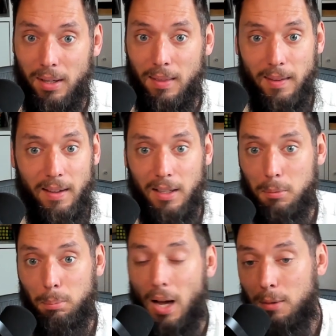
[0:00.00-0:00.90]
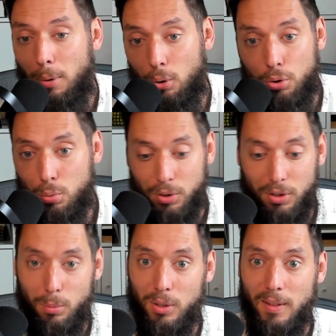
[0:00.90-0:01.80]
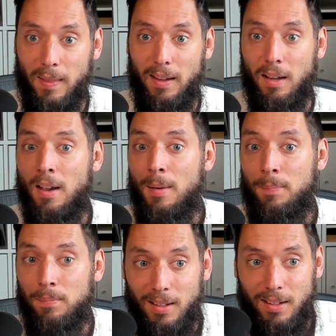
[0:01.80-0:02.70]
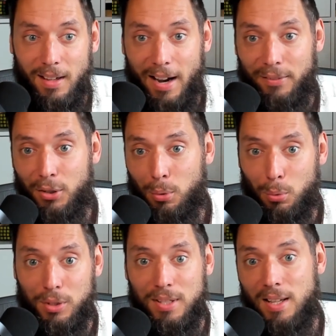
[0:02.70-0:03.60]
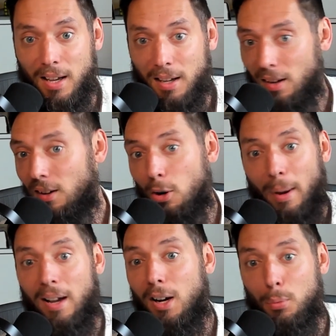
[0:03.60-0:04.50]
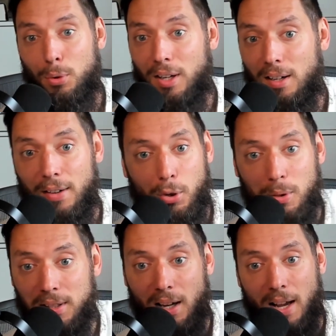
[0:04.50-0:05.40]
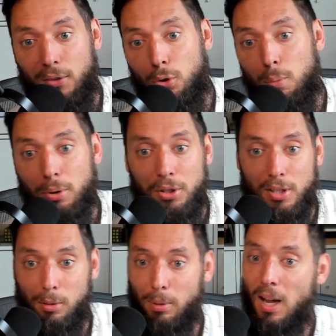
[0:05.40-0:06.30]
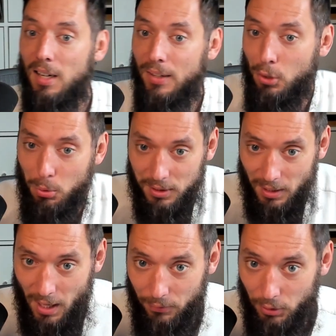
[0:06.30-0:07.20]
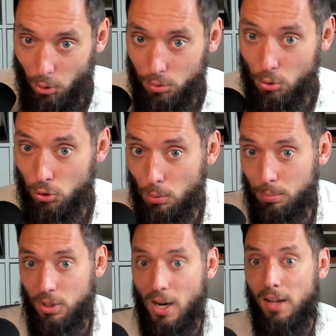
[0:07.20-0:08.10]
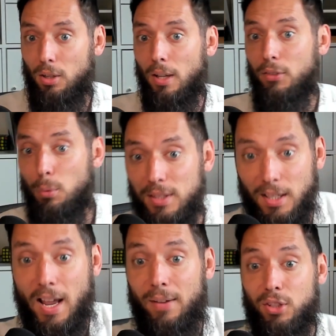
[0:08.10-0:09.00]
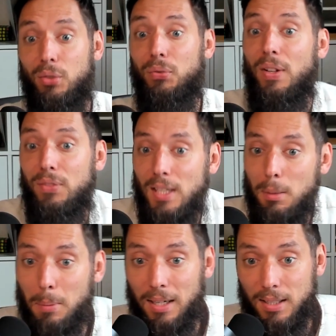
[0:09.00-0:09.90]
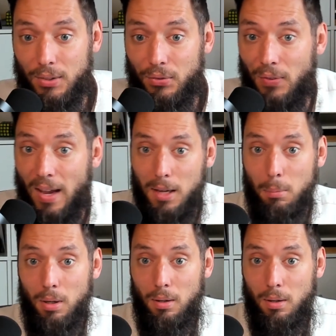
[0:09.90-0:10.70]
a thing and blog posts were a thing, everyone was saying, oh my God, everyone's gonna have their own personal blog, everyone's gonna have their own YouTube channel, everyone's gonna have their 15 minutes of fame.